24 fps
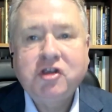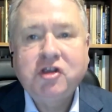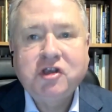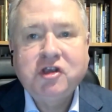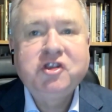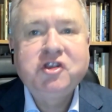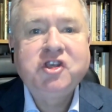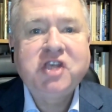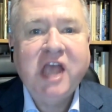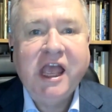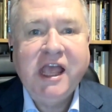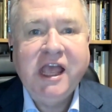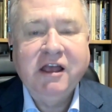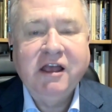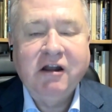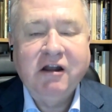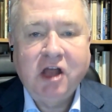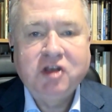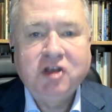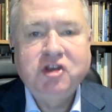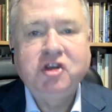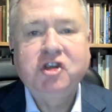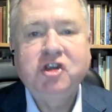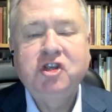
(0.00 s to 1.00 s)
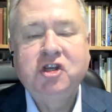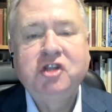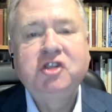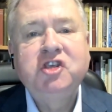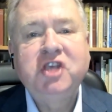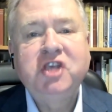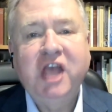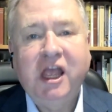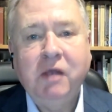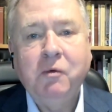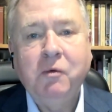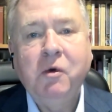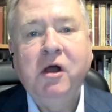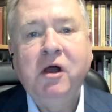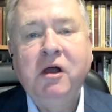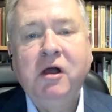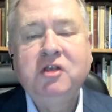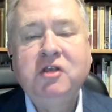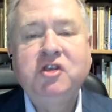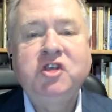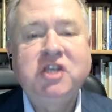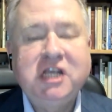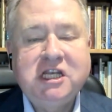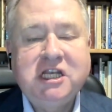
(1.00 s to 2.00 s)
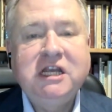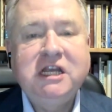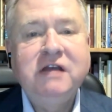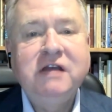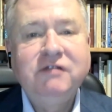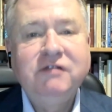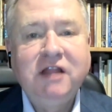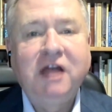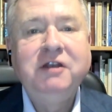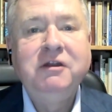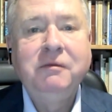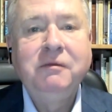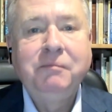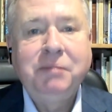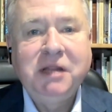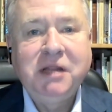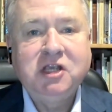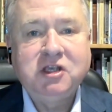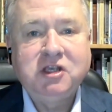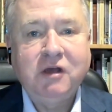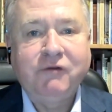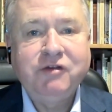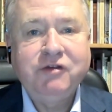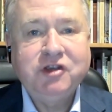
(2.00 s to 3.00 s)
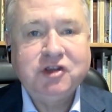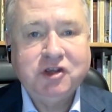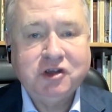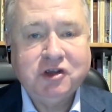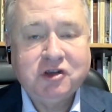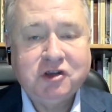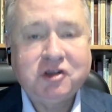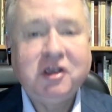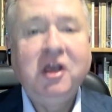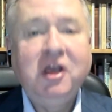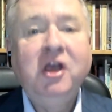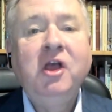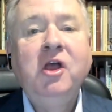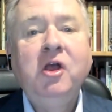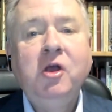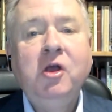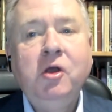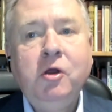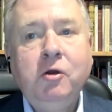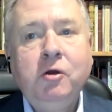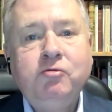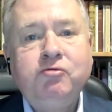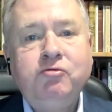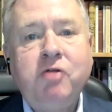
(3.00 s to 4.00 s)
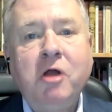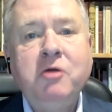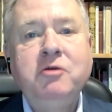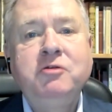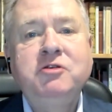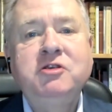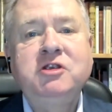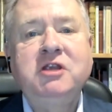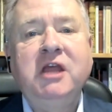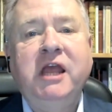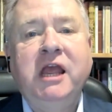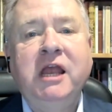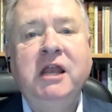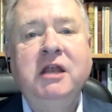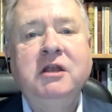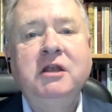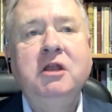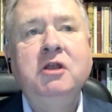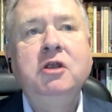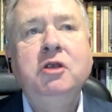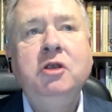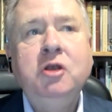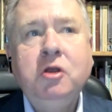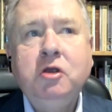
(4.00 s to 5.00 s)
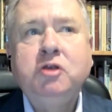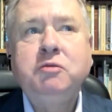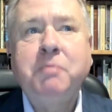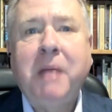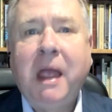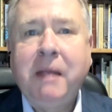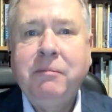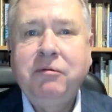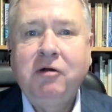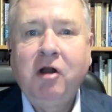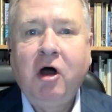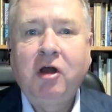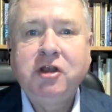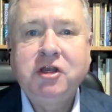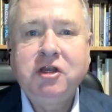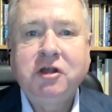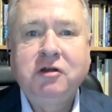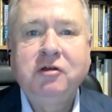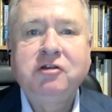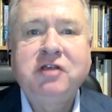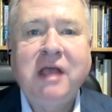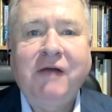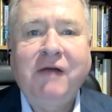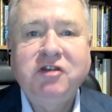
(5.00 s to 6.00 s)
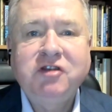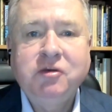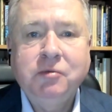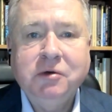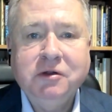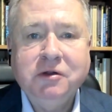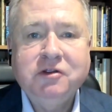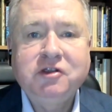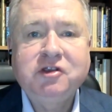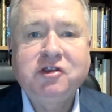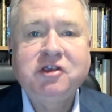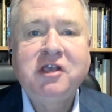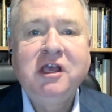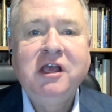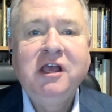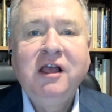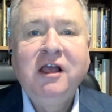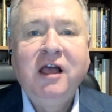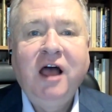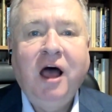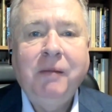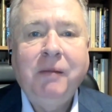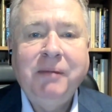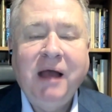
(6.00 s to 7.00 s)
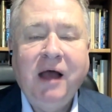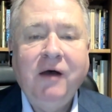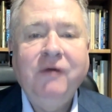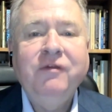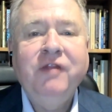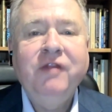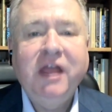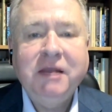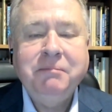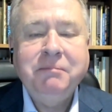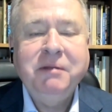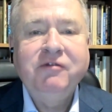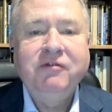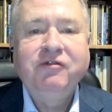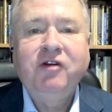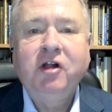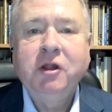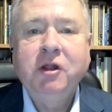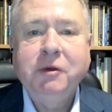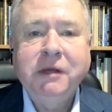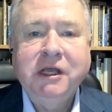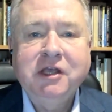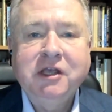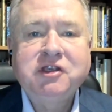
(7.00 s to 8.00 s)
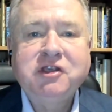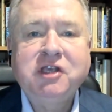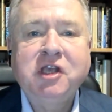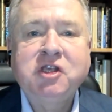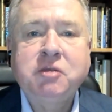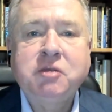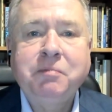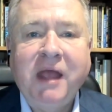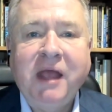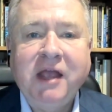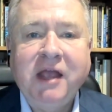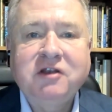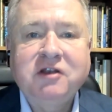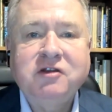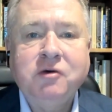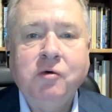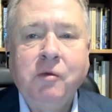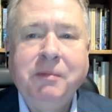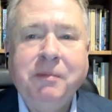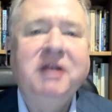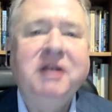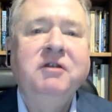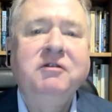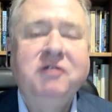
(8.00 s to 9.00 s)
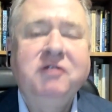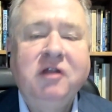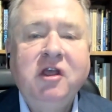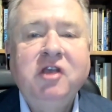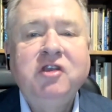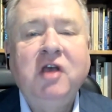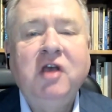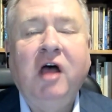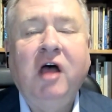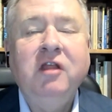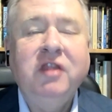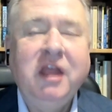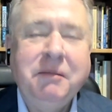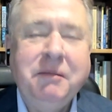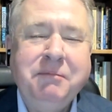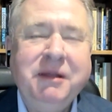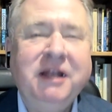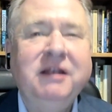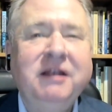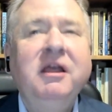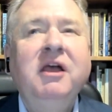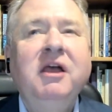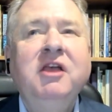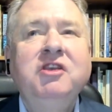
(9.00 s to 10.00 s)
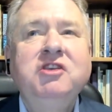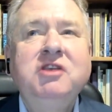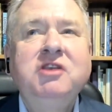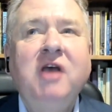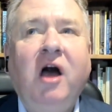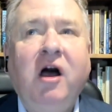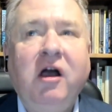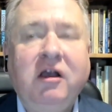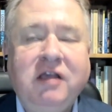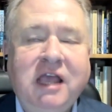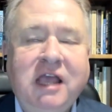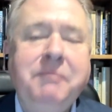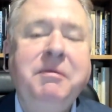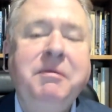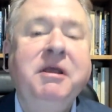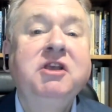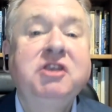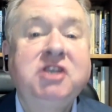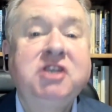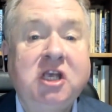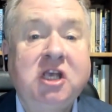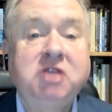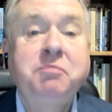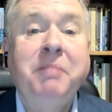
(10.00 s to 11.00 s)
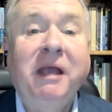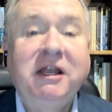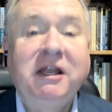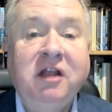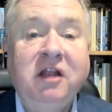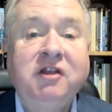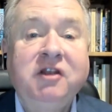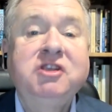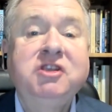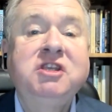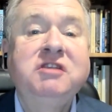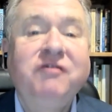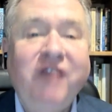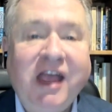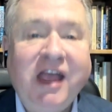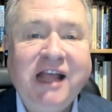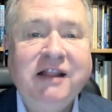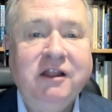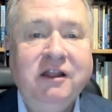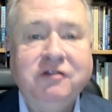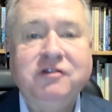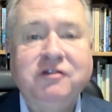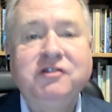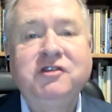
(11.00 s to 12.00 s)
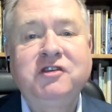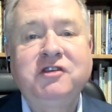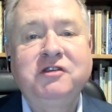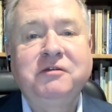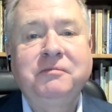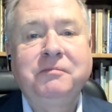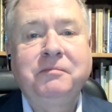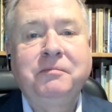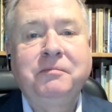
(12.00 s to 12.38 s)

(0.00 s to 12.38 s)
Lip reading: and Sager, I just should say, were City of London police officers who wrote in newspaper articles afterwards about they'd been following a suspect or they'd been keeping a suspect under surveillance.